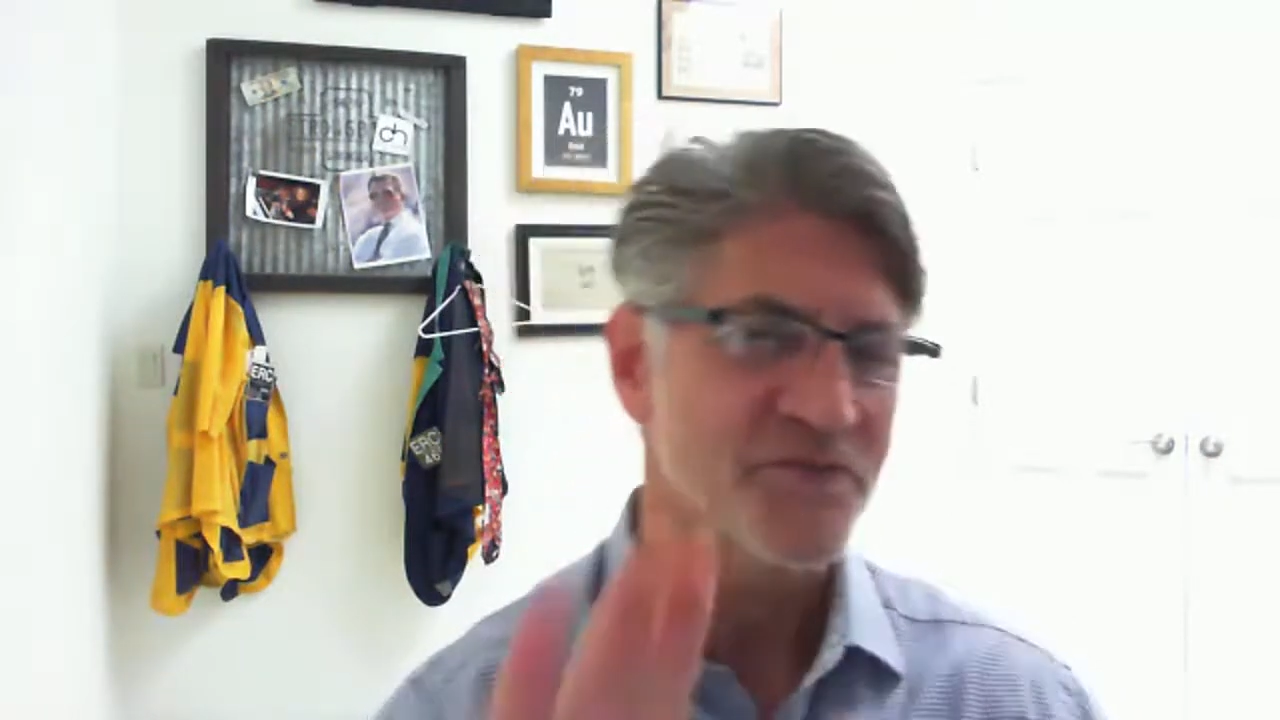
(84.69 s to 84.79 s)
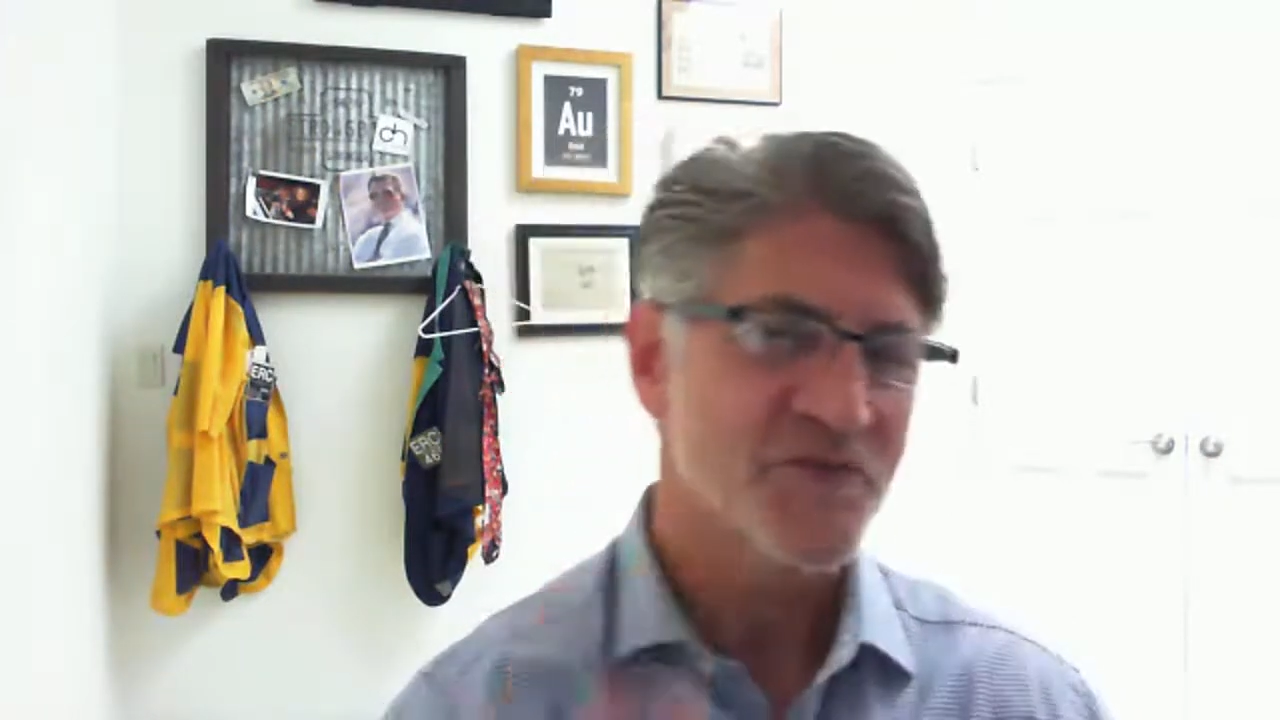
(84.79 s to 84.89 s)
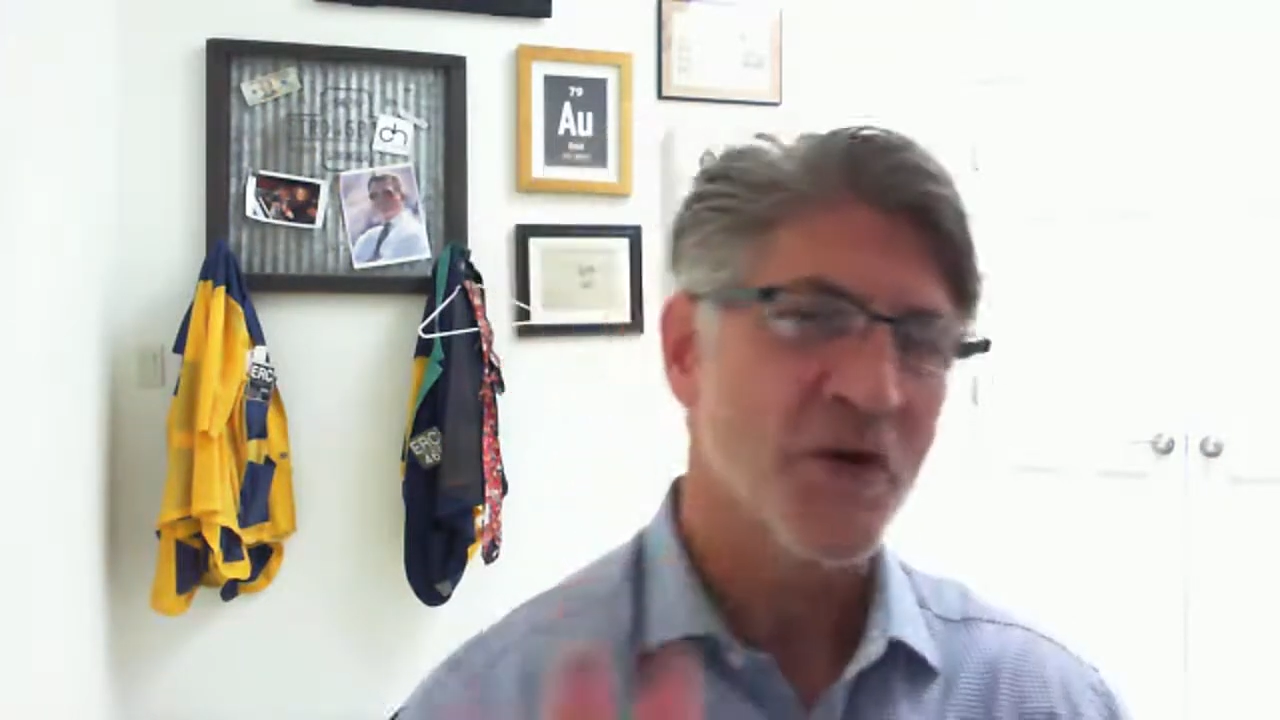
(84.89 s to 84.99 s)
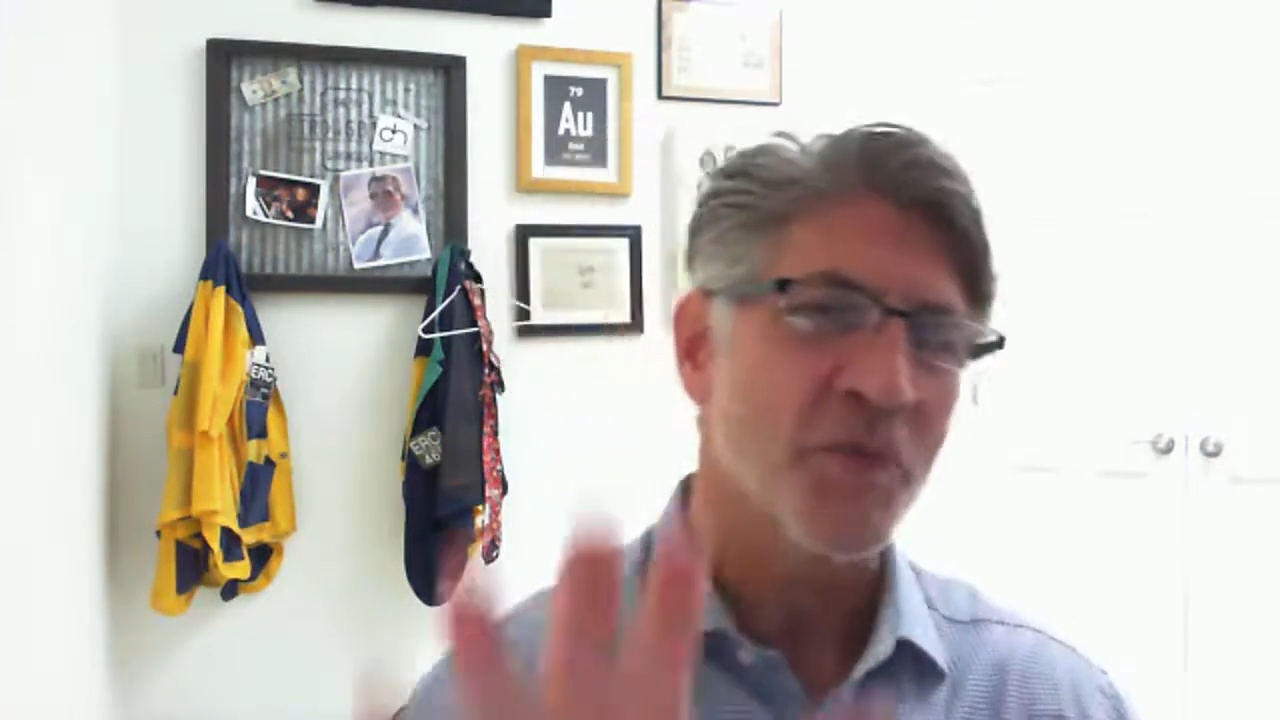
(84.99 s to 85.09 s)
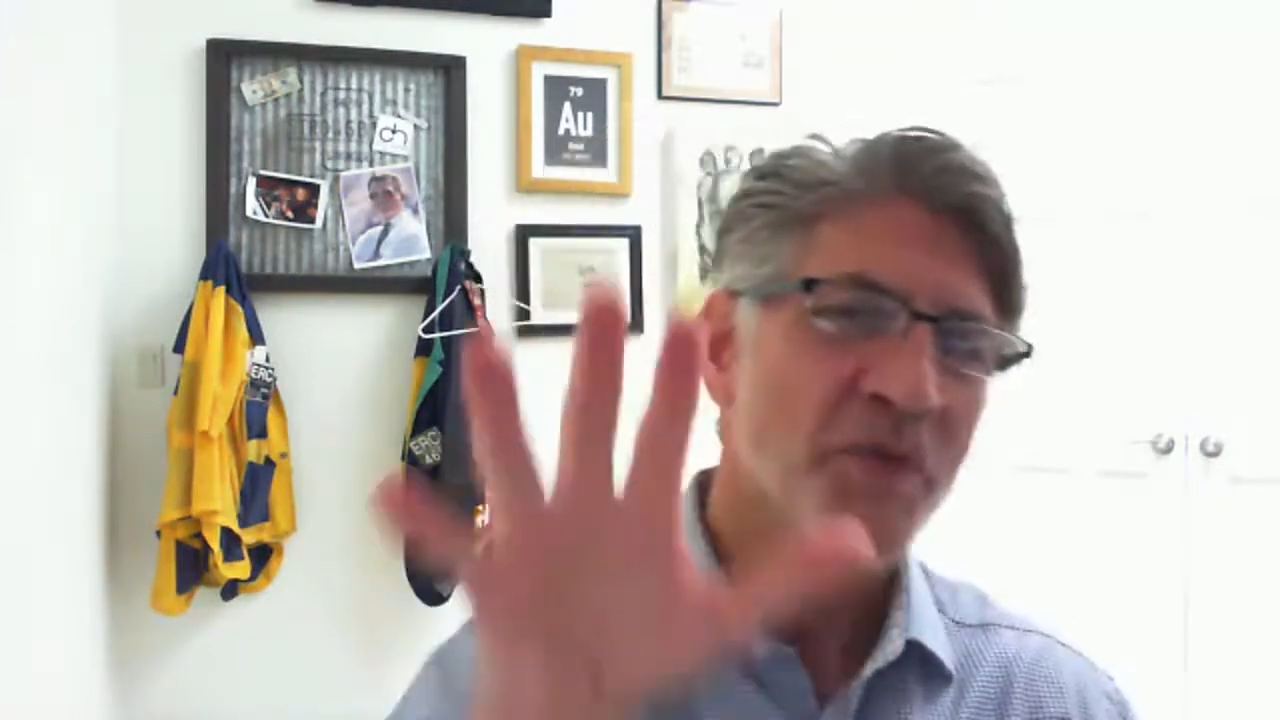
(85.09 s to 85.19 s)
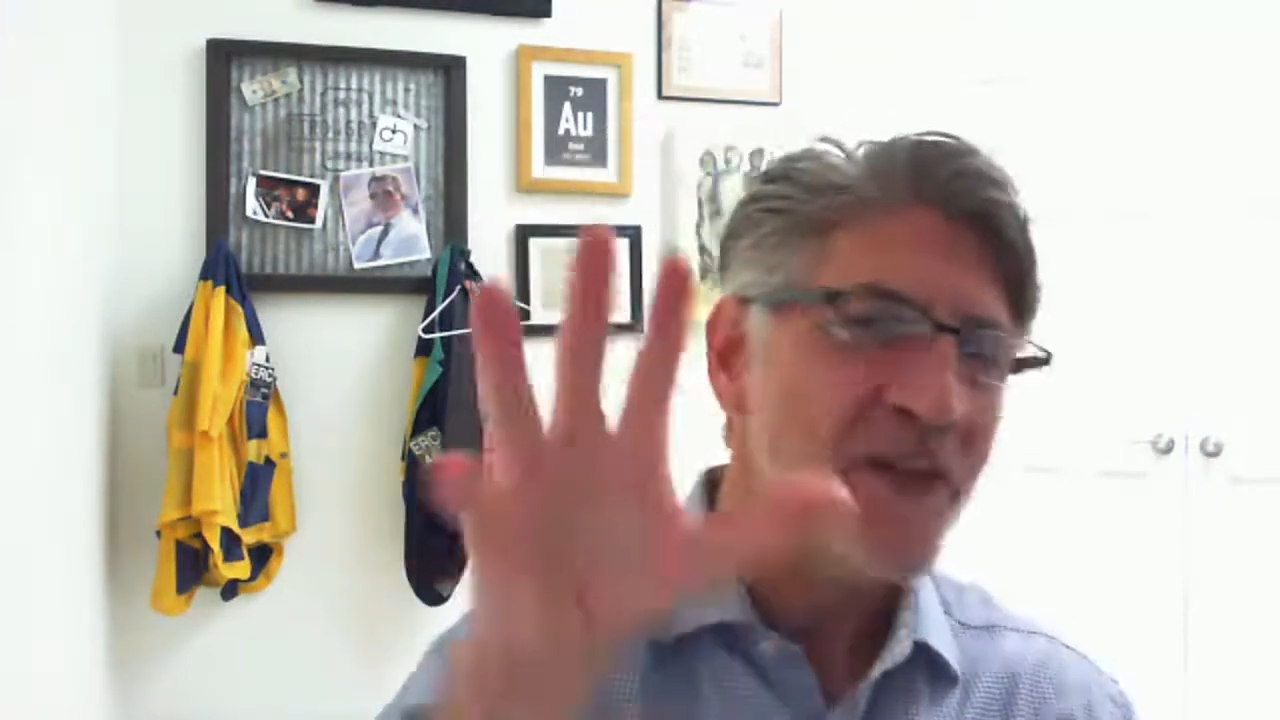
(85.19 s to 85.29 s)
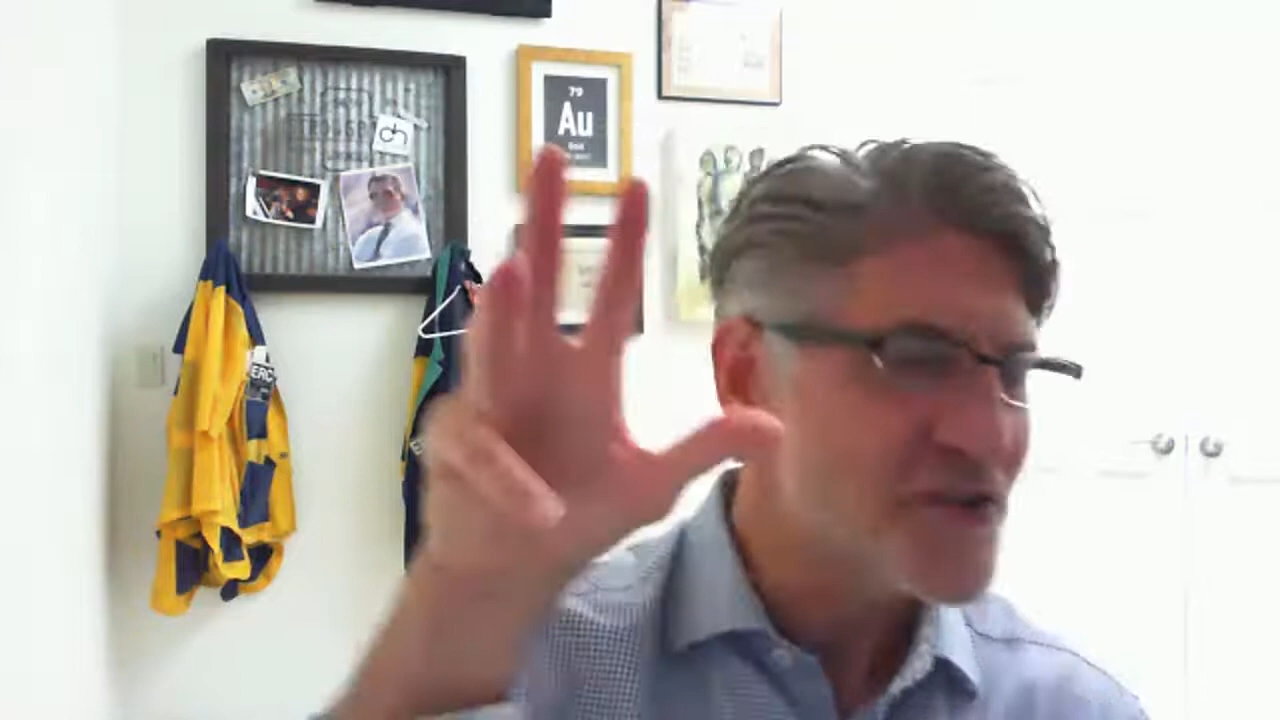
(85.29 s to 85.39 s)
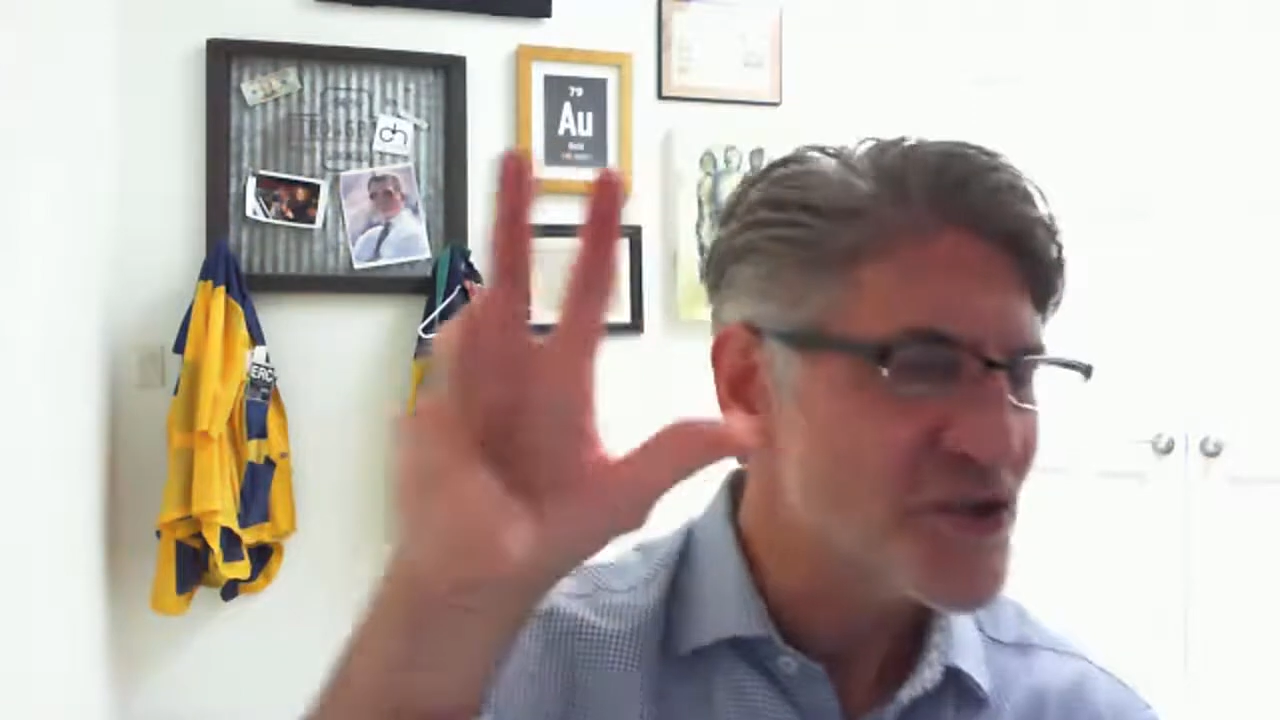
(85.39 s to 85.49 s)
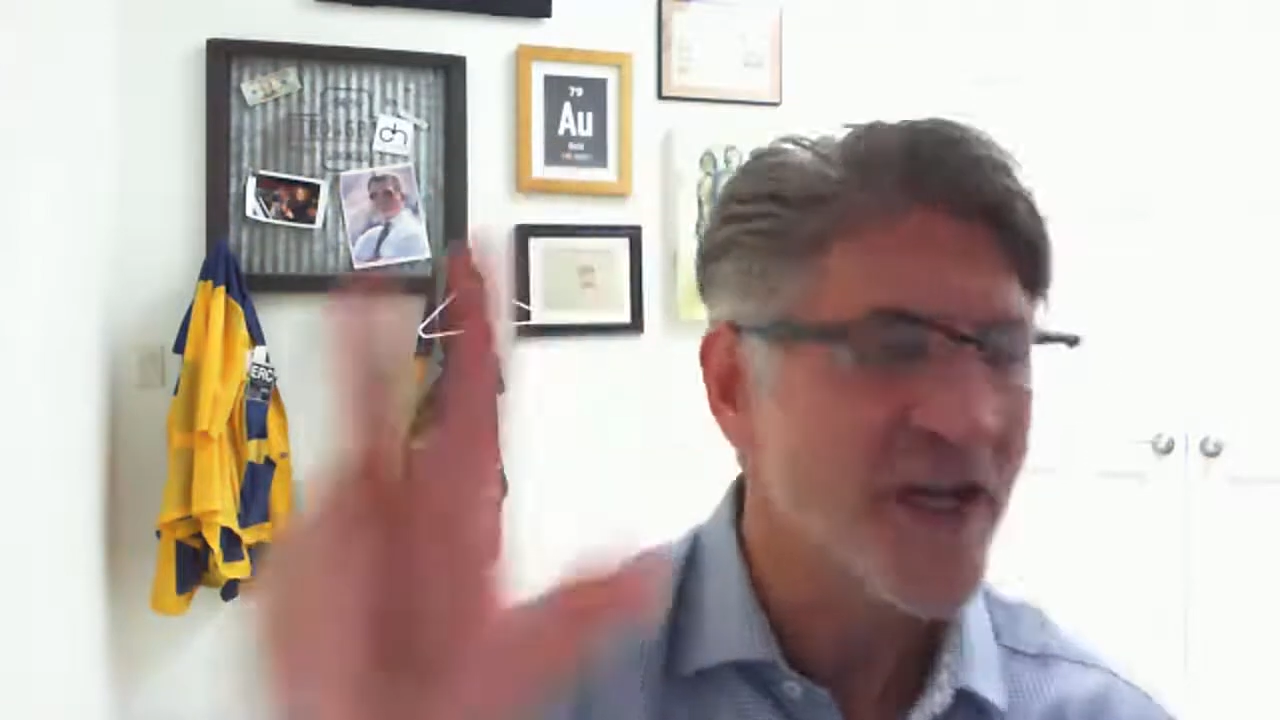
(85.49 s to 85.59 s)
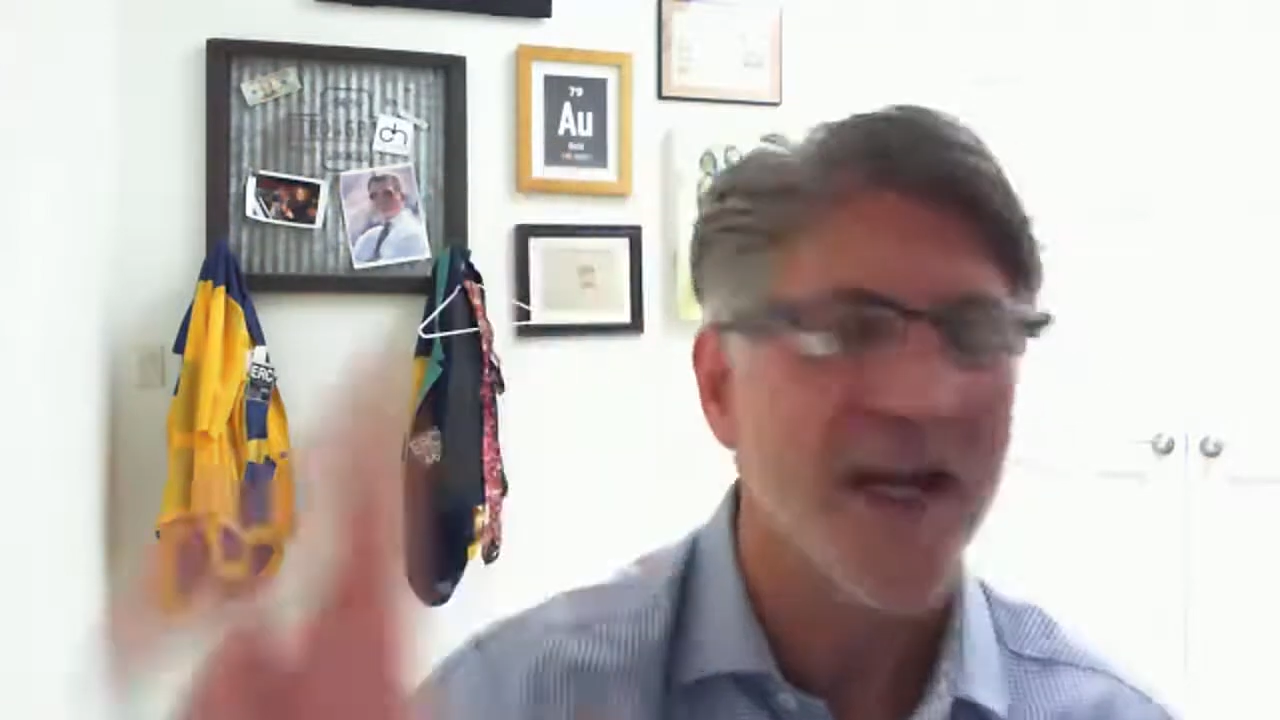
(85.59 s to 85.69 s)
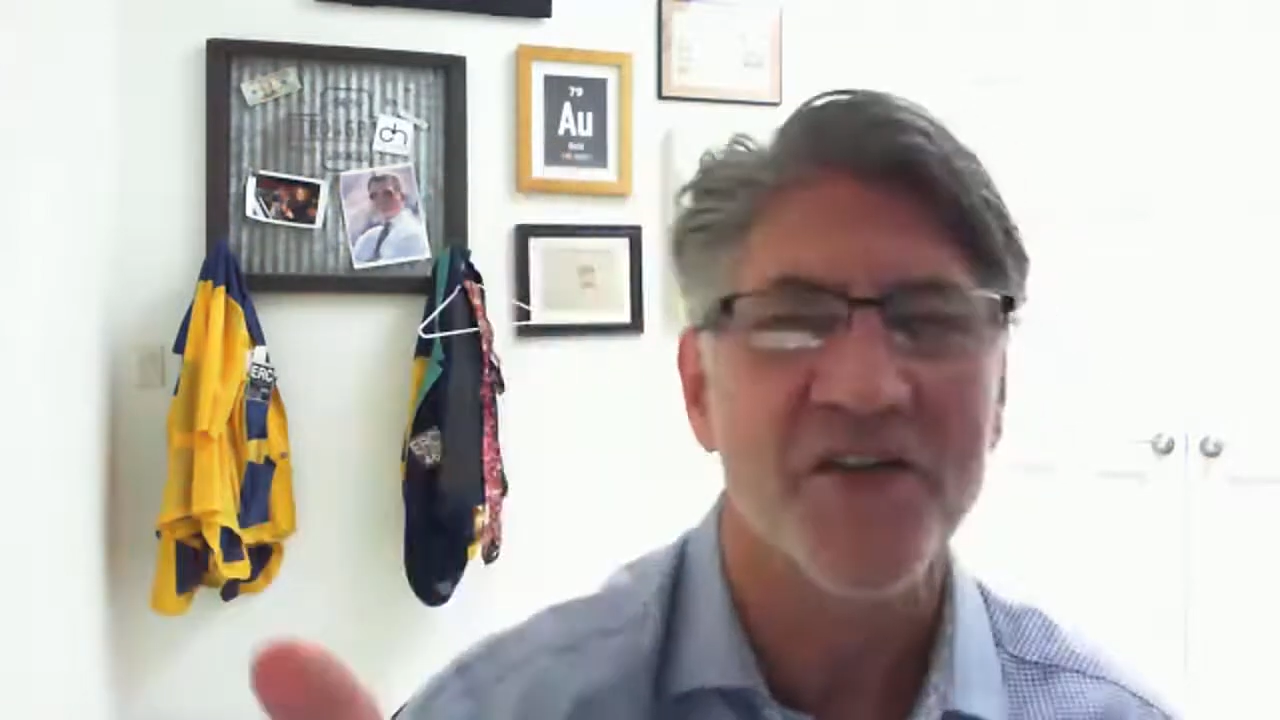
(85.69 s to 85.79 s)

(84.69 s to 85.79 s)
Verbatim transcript: So please check